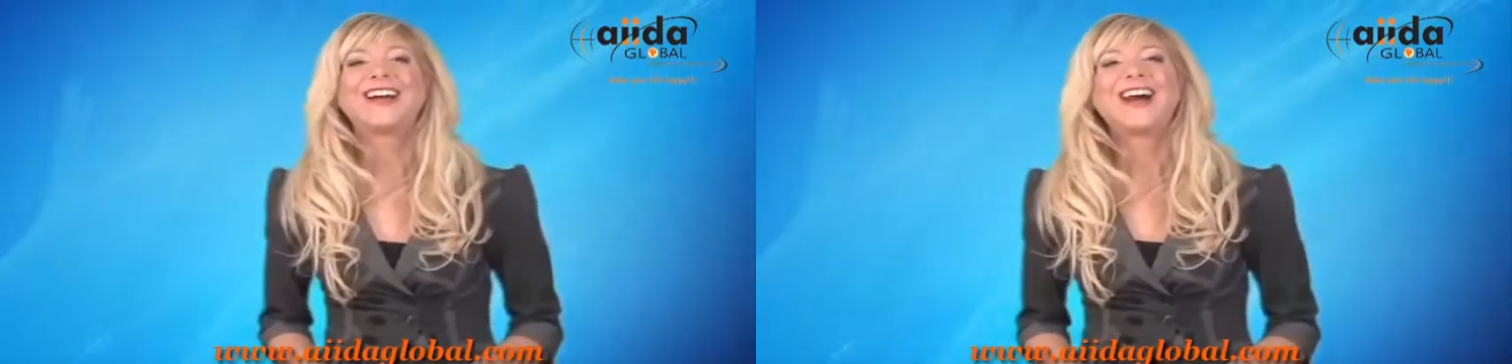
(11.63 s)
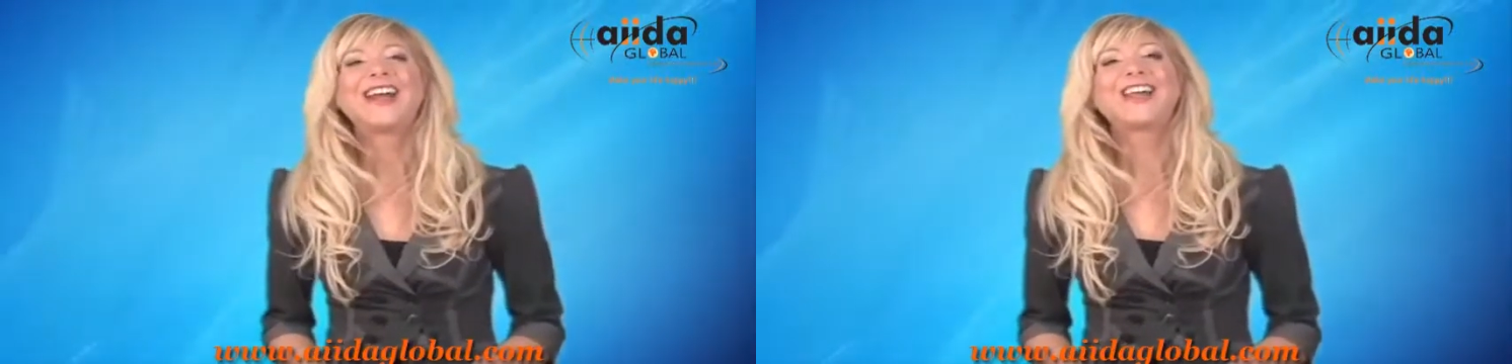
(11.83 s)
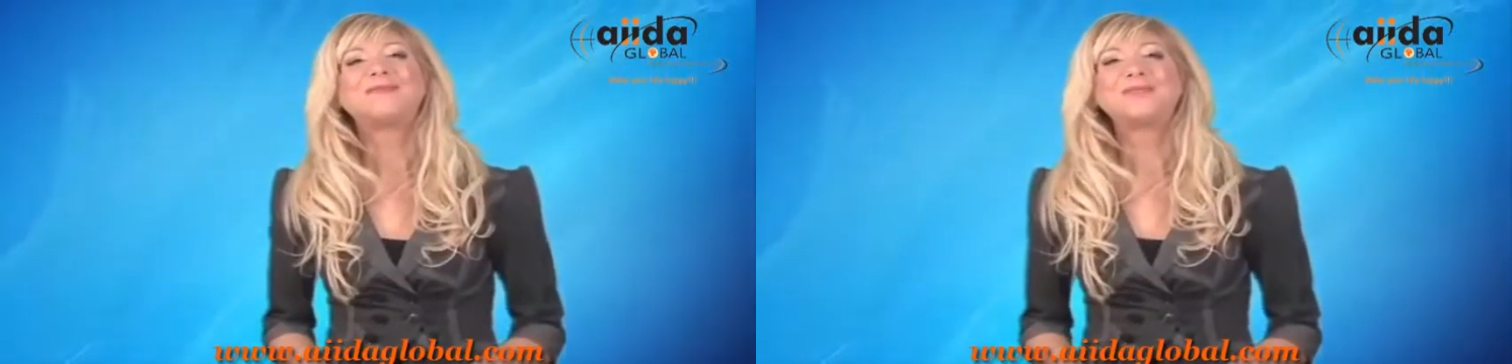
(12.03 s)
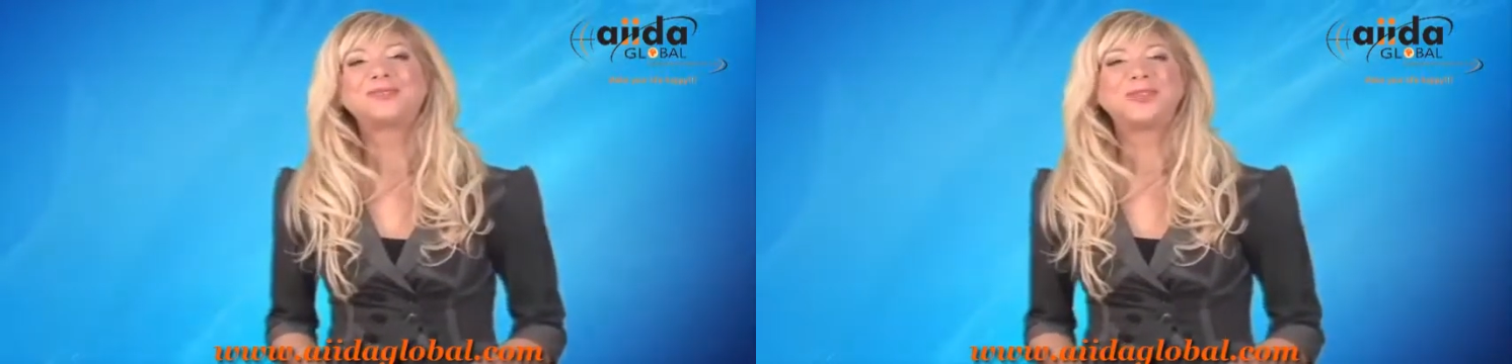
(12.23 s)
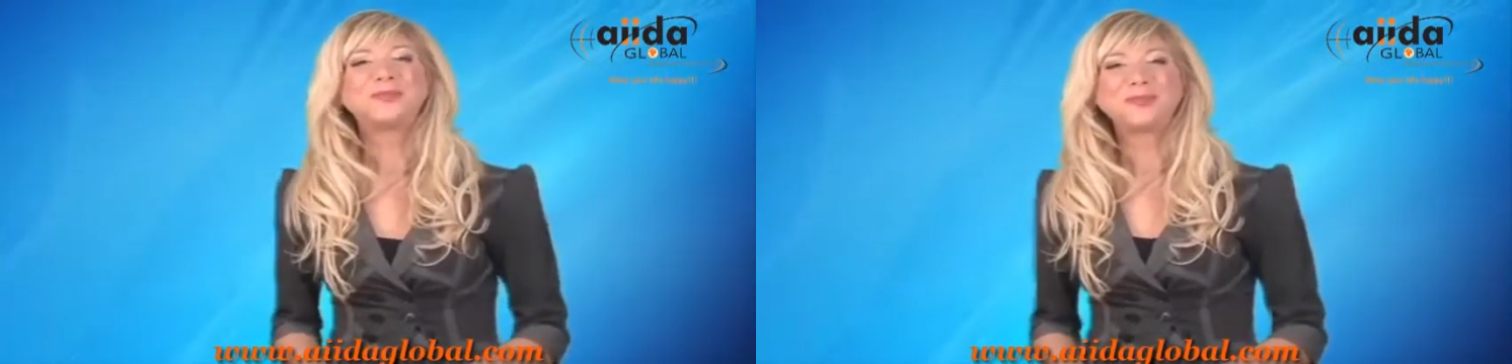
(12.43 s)
Hi, I'm
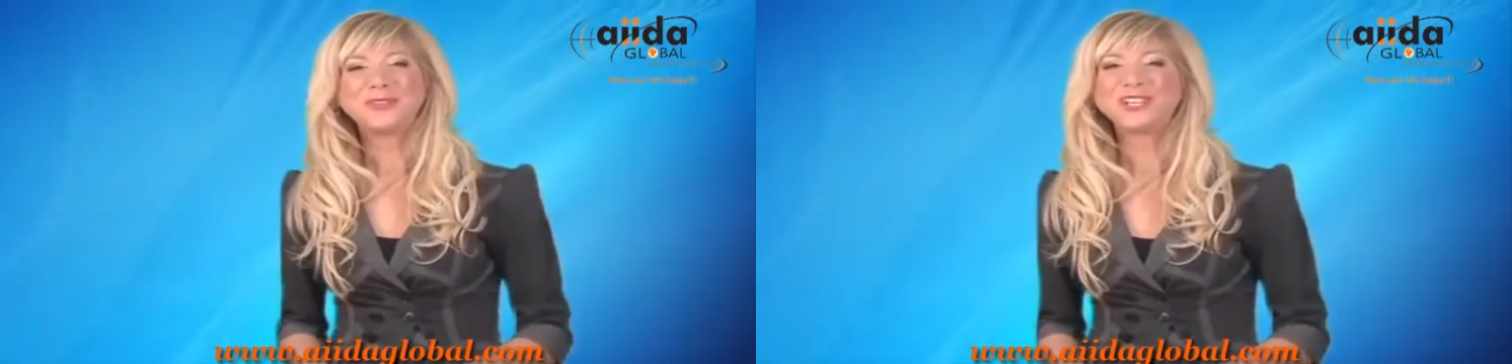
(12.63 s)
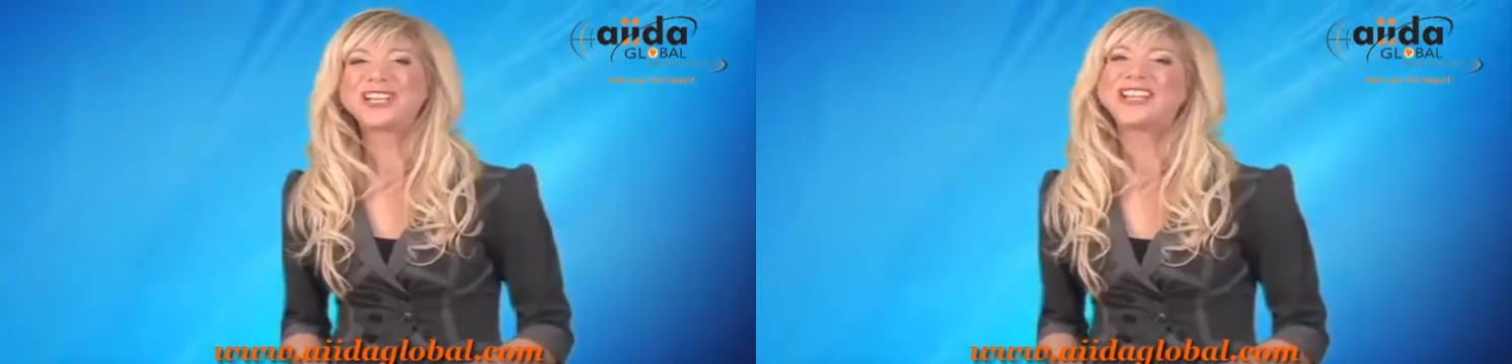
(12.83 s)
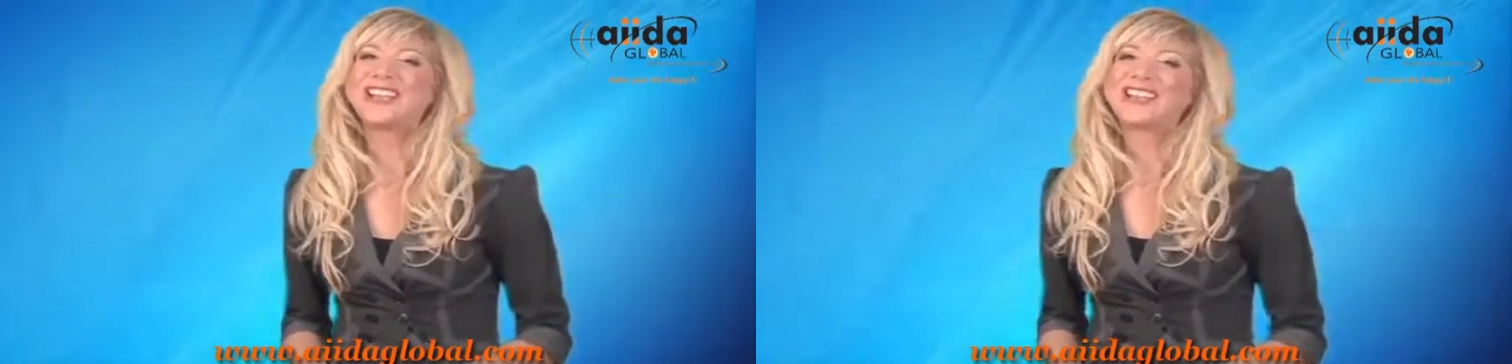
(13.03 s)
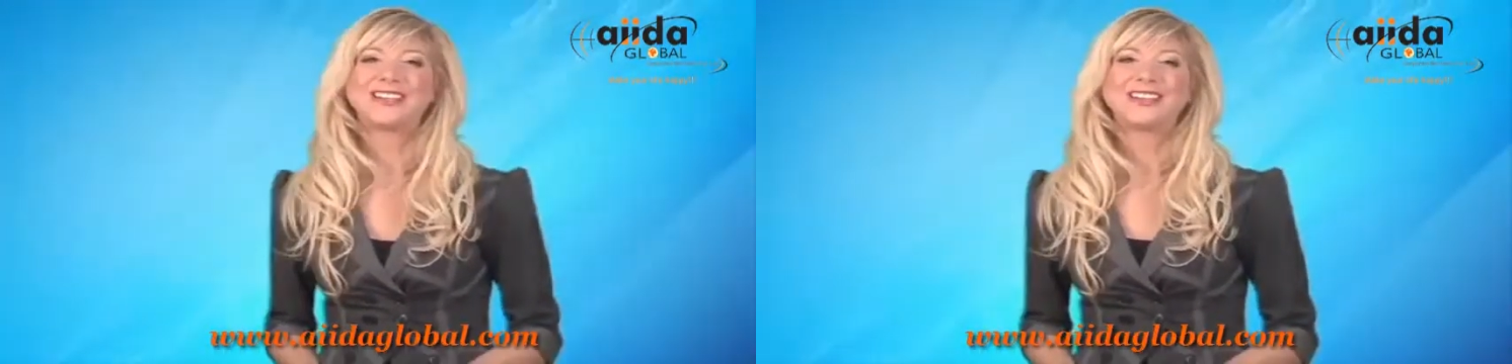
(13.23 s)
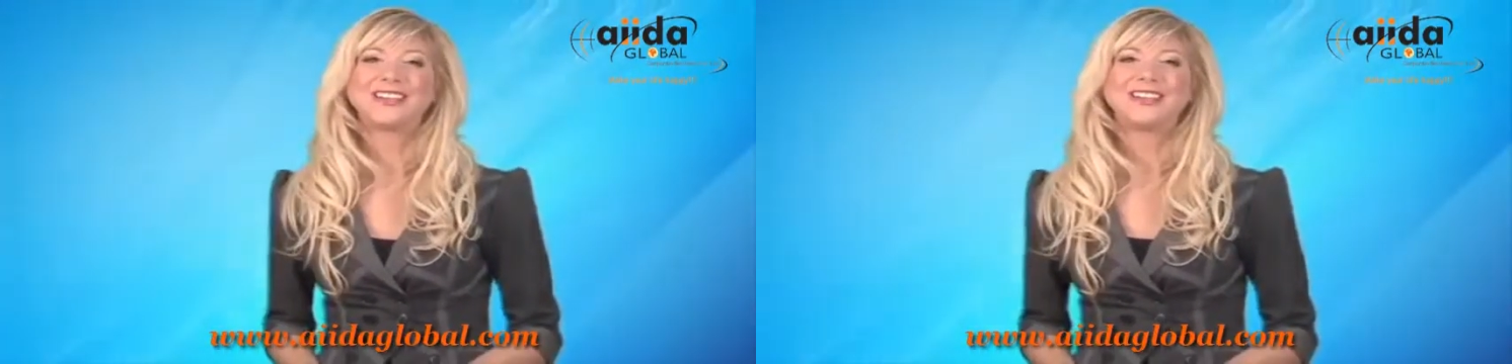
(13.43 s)
Julie Puccini.
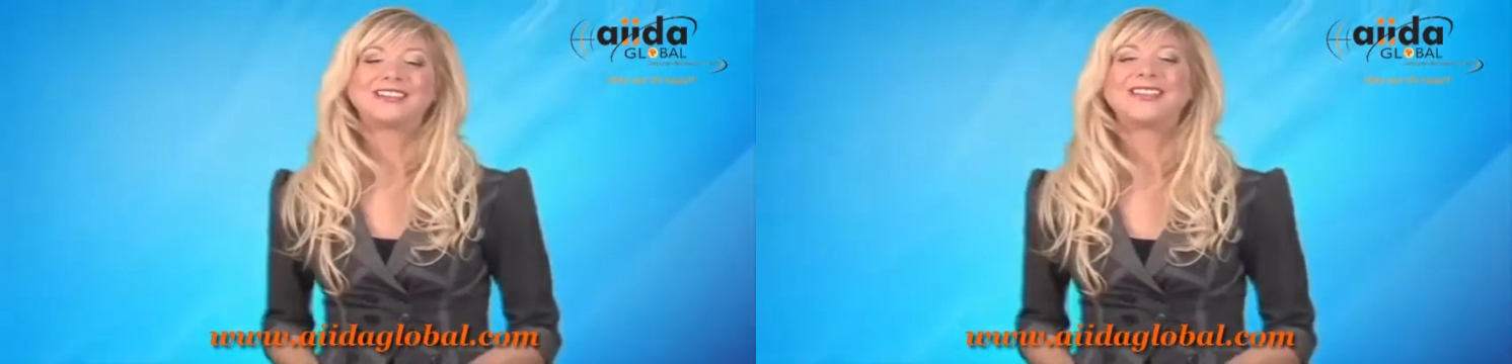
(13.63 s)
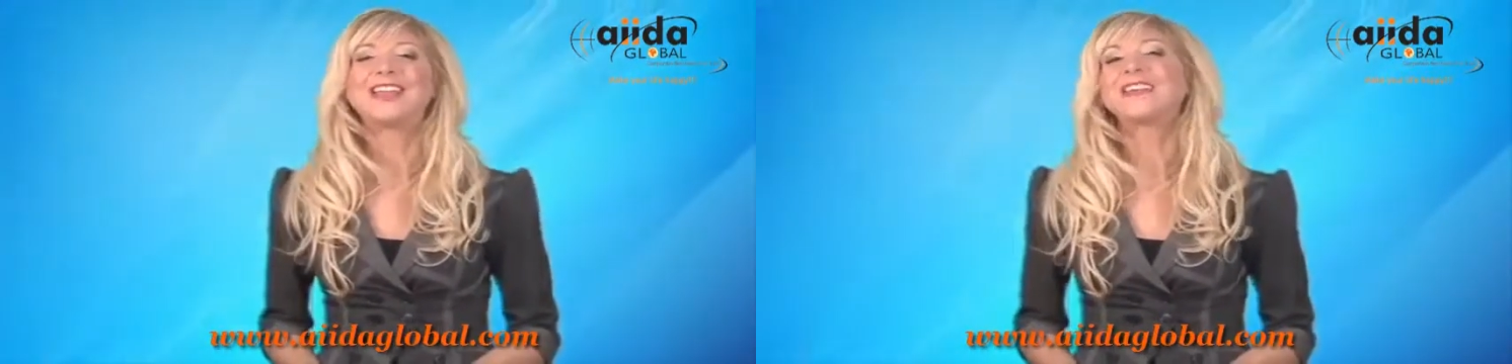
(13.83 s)
Today